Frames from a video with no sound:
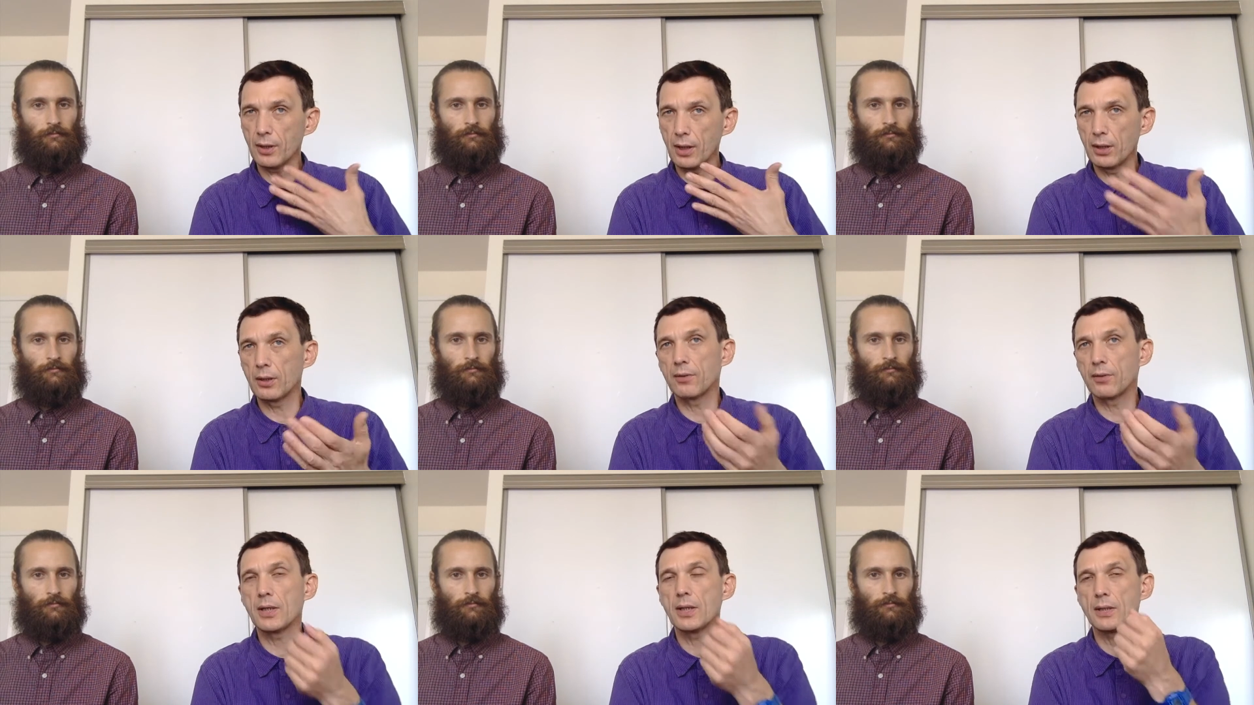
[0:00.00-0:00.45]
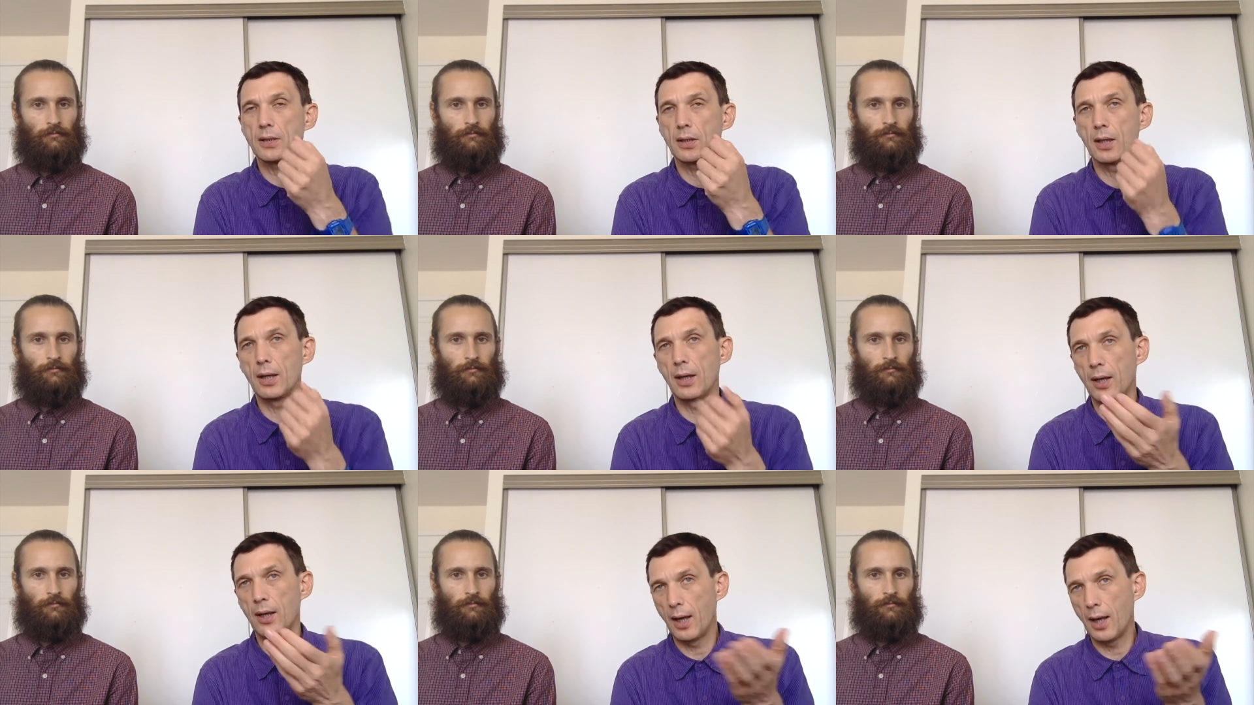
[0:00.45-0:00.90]
Speaker 1: And that
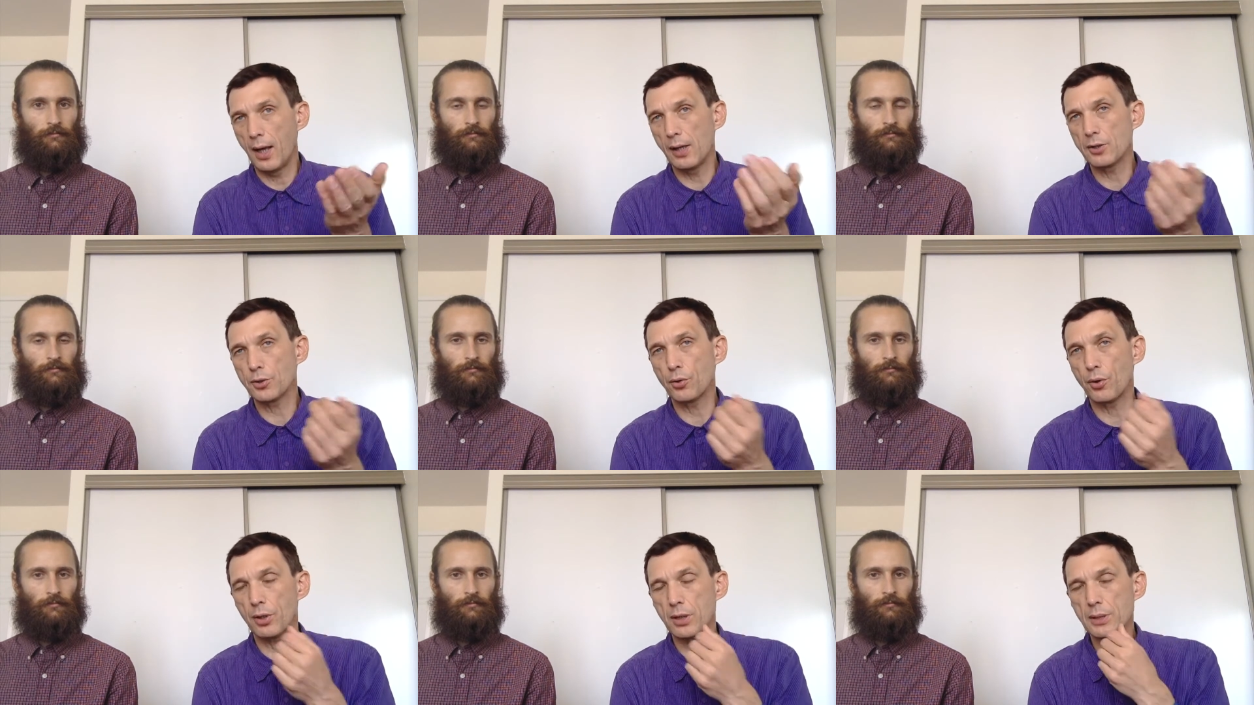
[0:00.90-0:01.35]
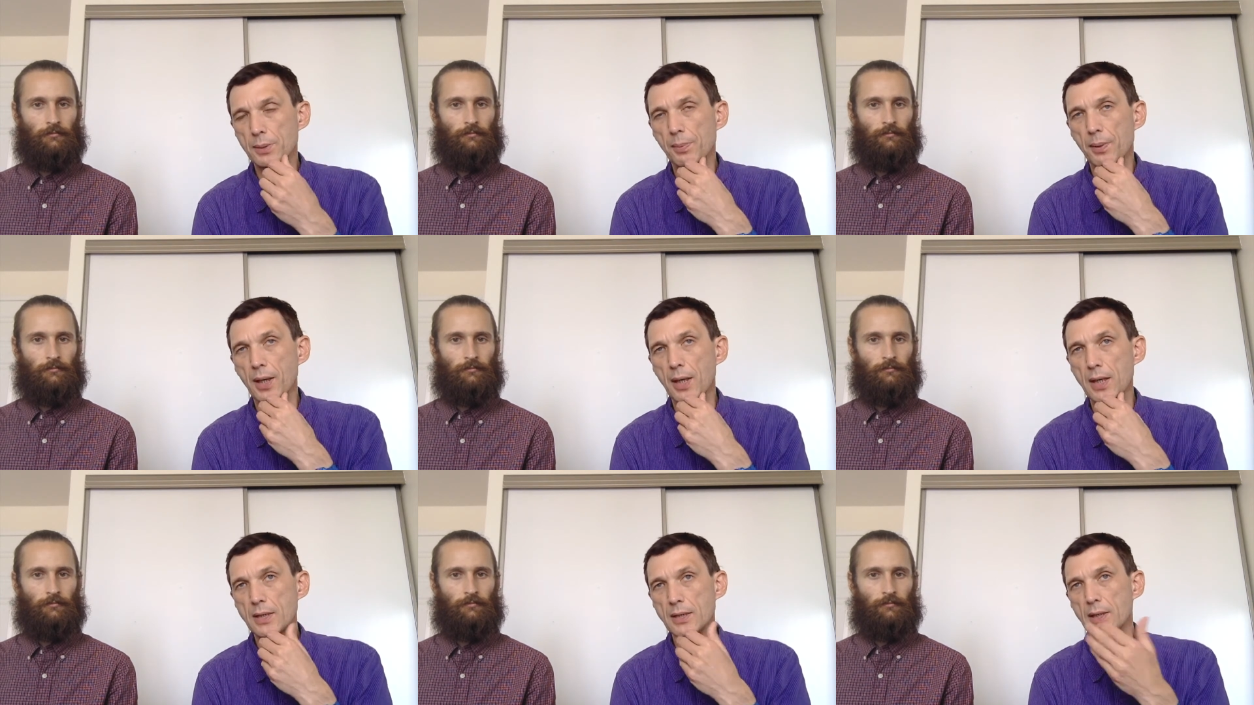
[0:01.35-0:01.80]
also
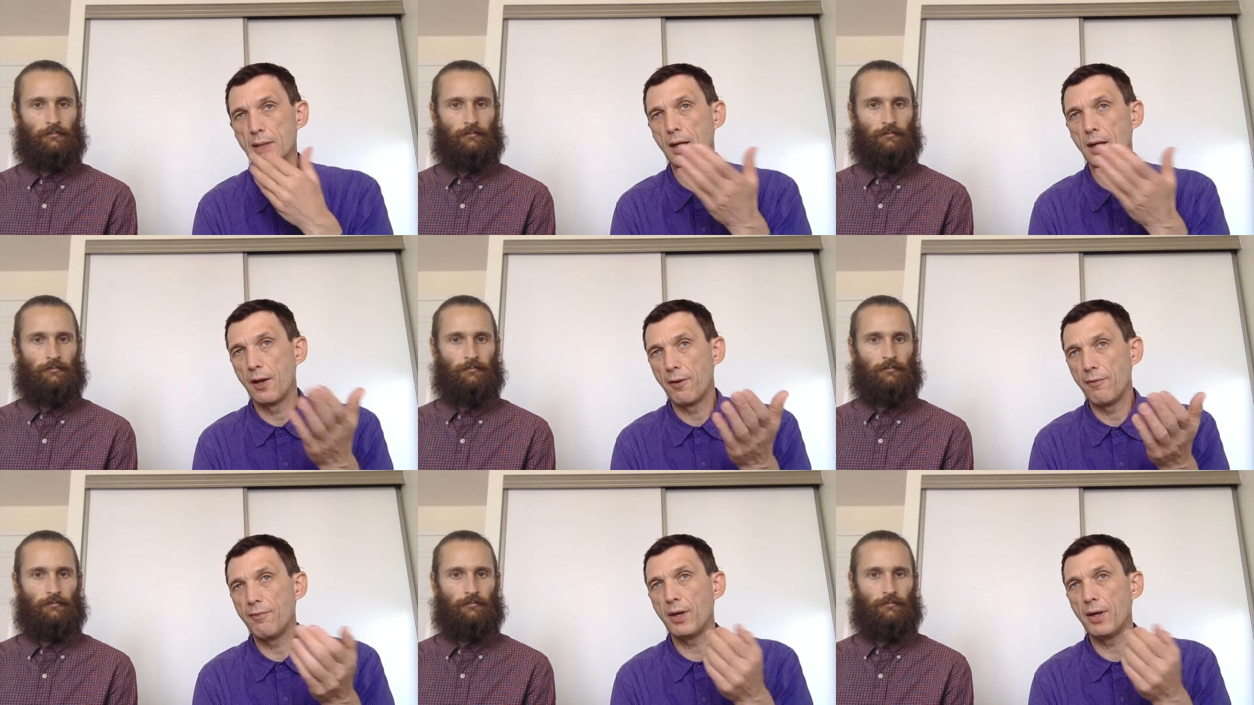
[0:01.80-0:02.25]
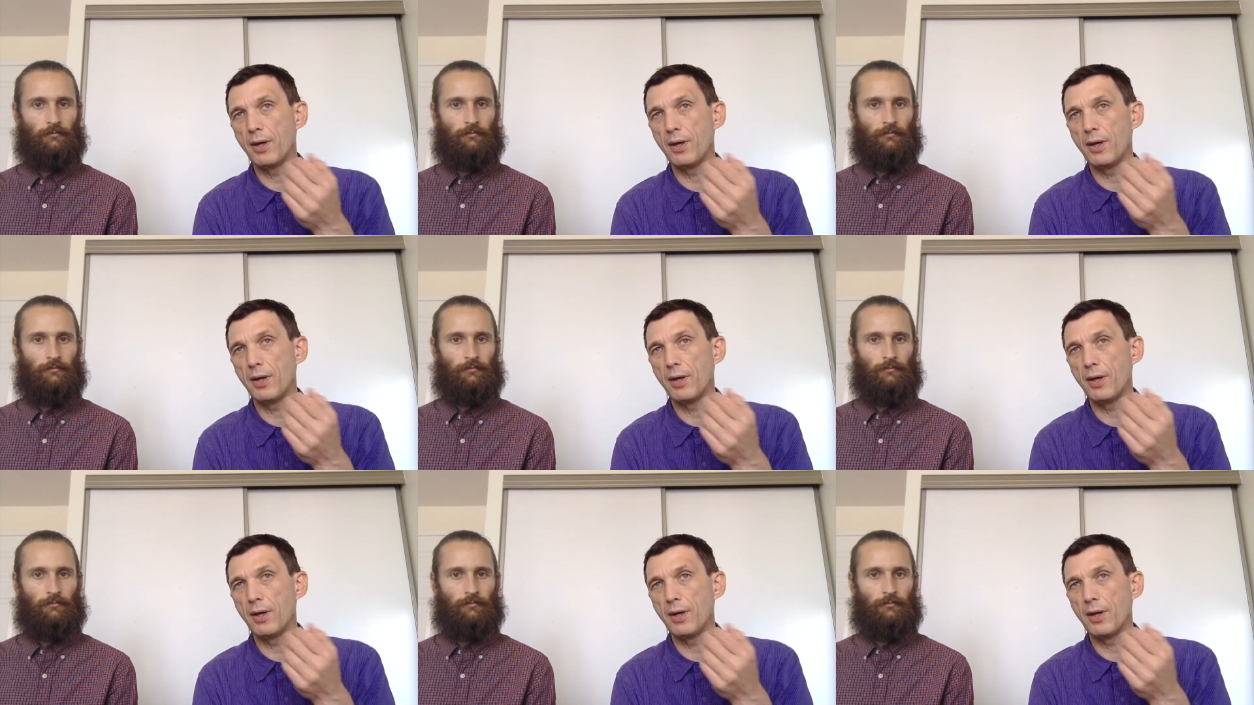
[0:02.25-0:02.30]
explains the